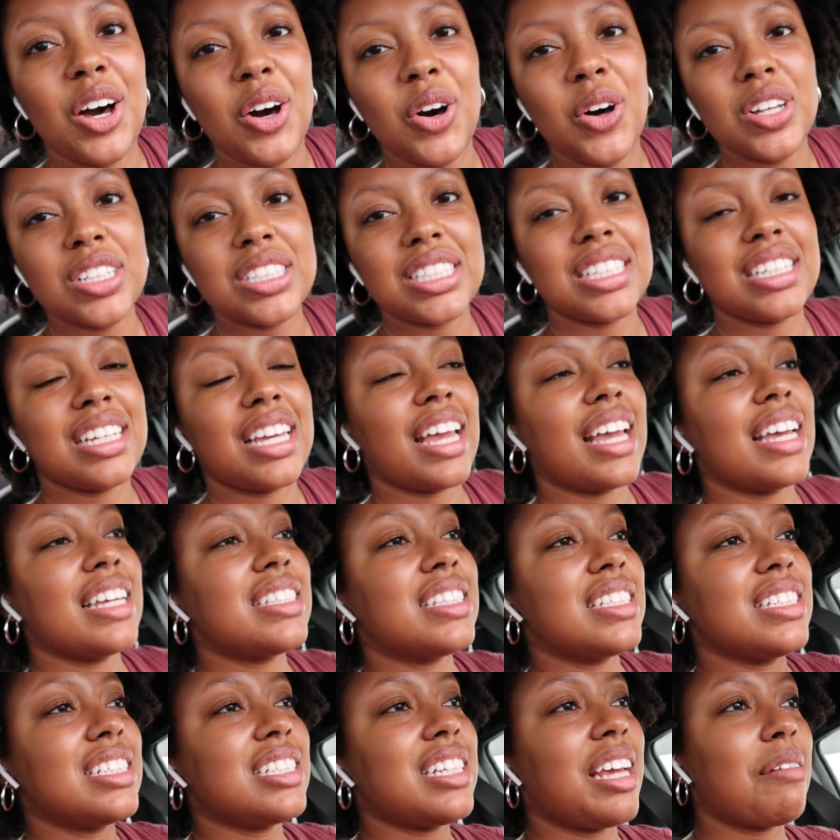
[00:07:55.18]
Ulta and
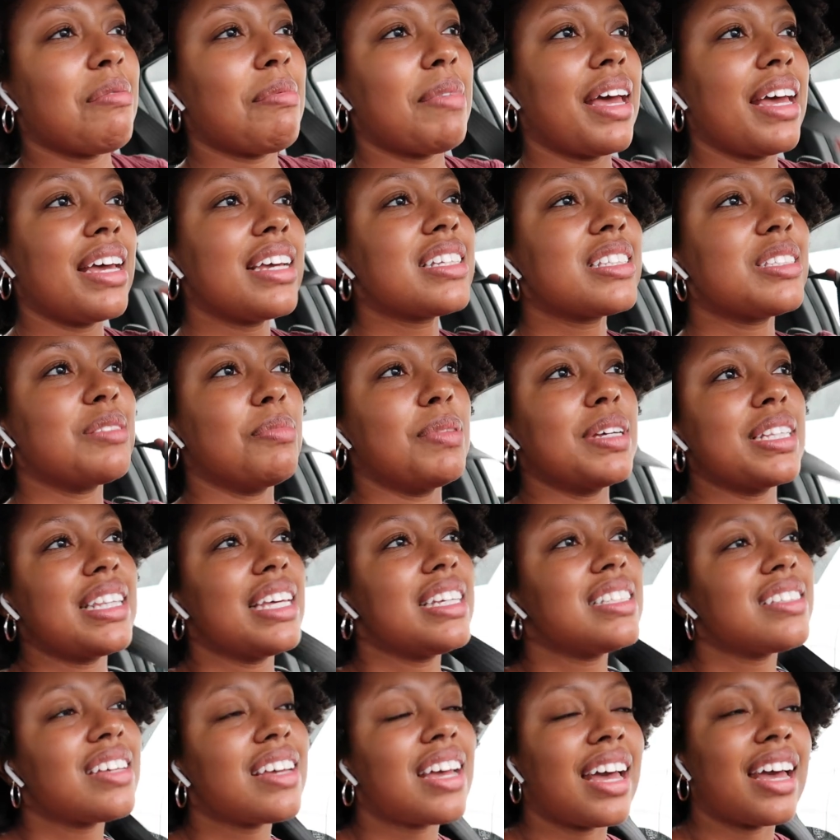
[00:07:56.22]
T J Maxx, but
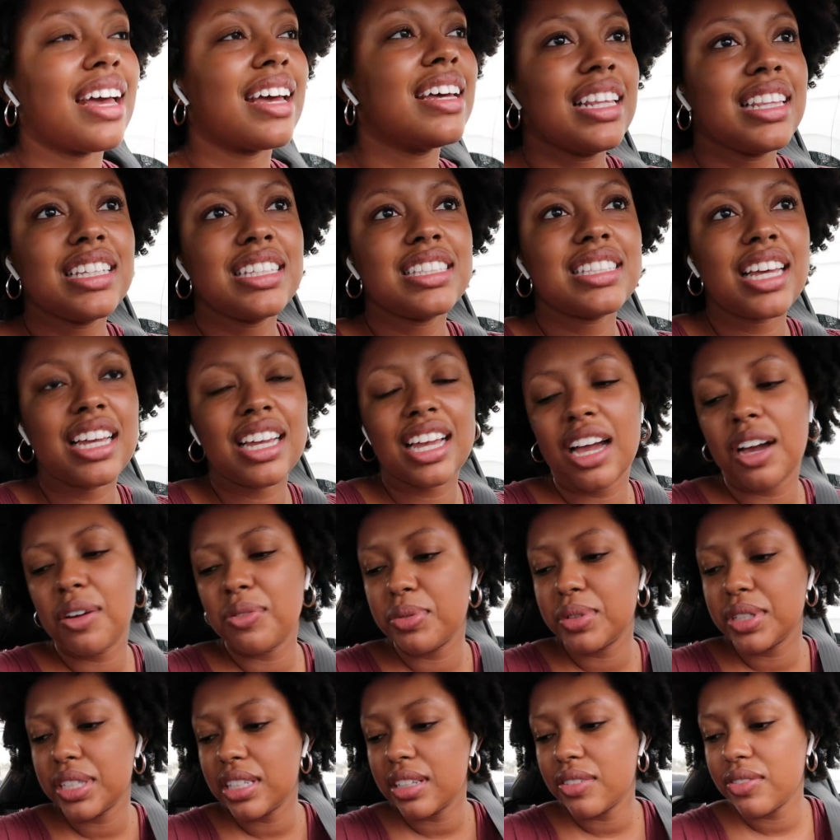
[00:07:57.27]
that's okay. At least I got
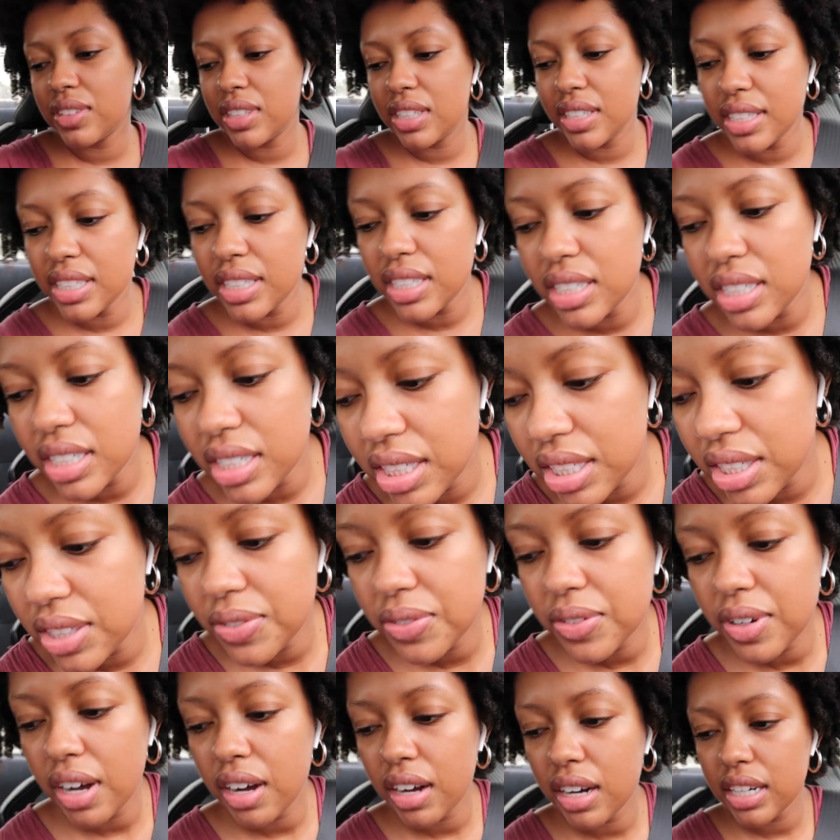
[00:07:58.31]
rid of the
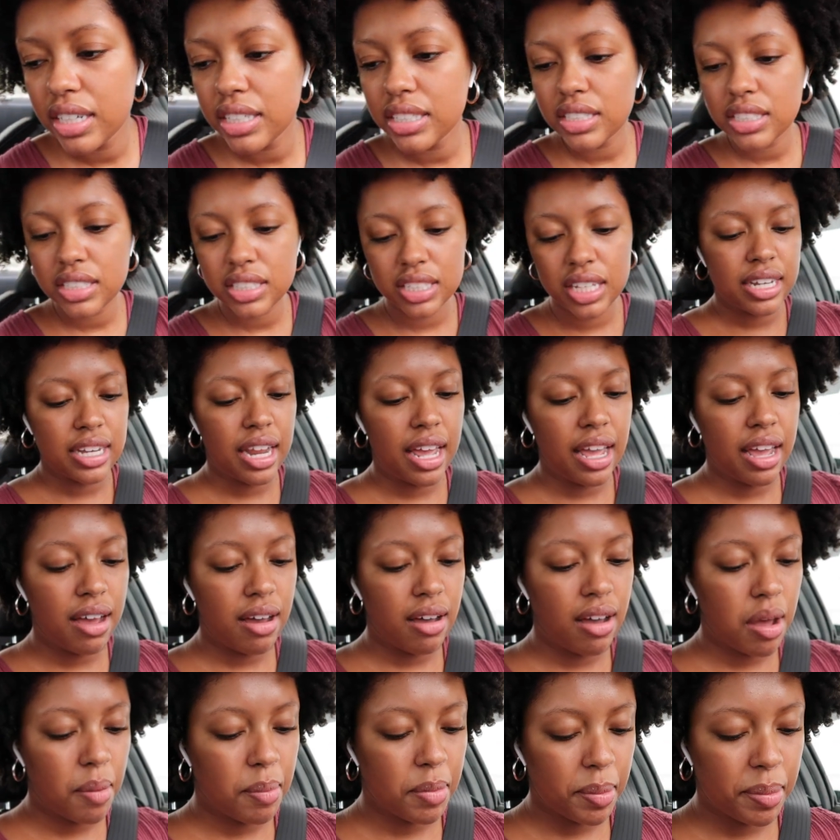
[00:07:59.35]
gift cards.
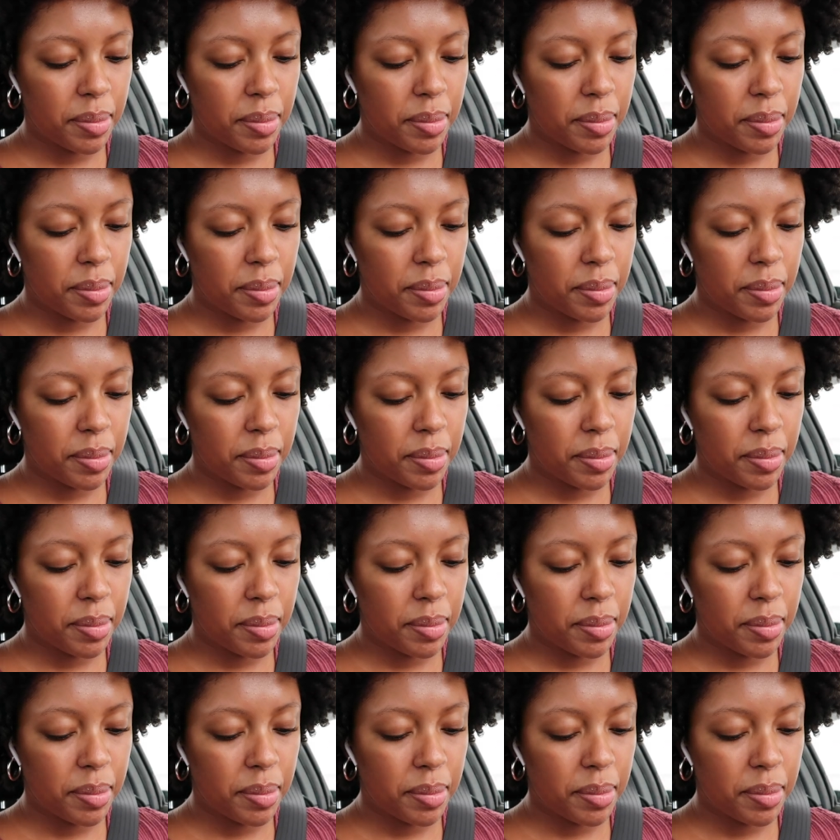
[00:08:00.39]
Now I'm